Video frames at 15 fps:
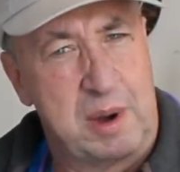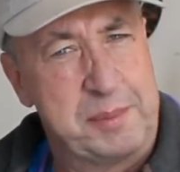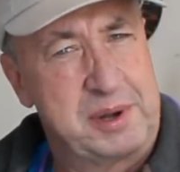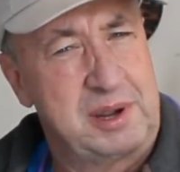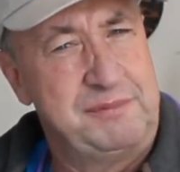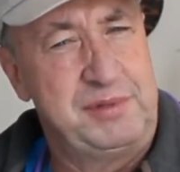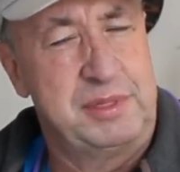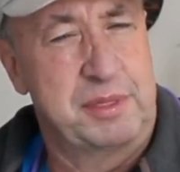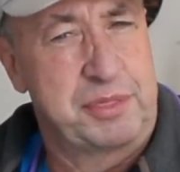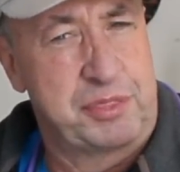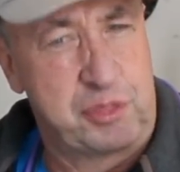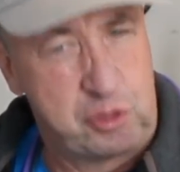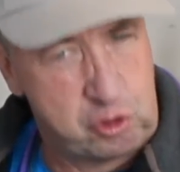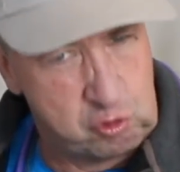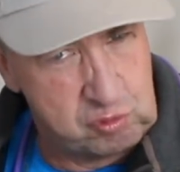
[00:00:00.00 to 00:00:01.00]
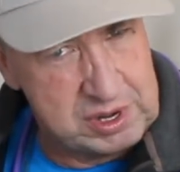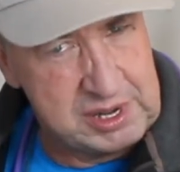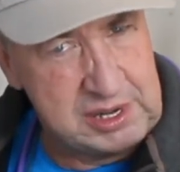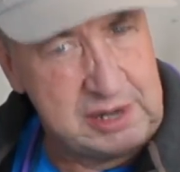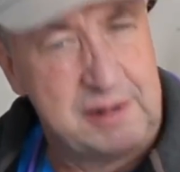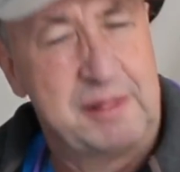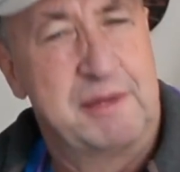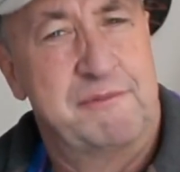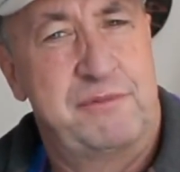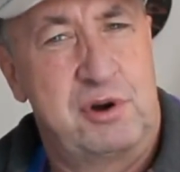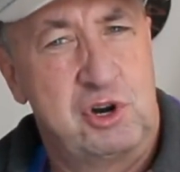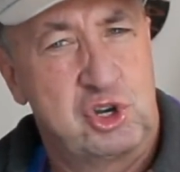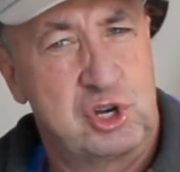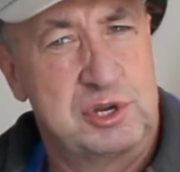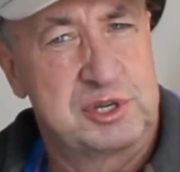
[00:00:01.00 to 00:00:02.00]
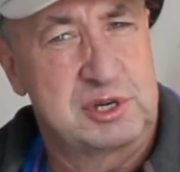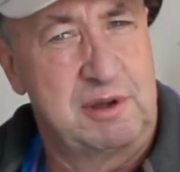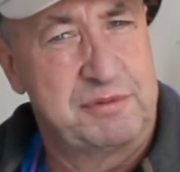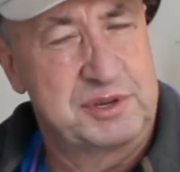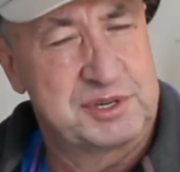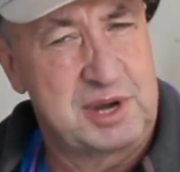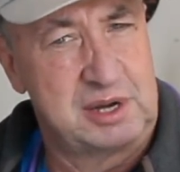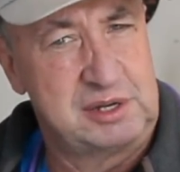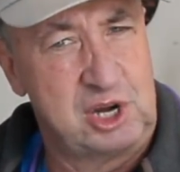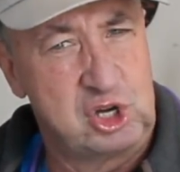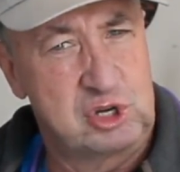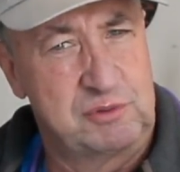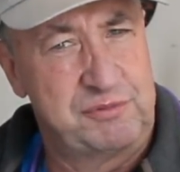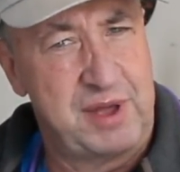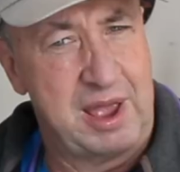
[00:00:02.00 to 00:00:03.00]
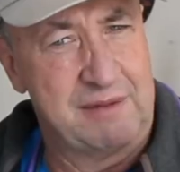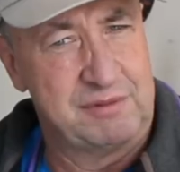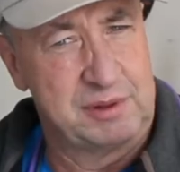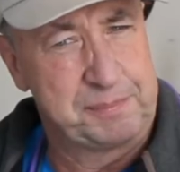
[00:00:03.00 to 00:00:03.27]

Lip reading: I'm going to give you the 3 versions of the Citation 5.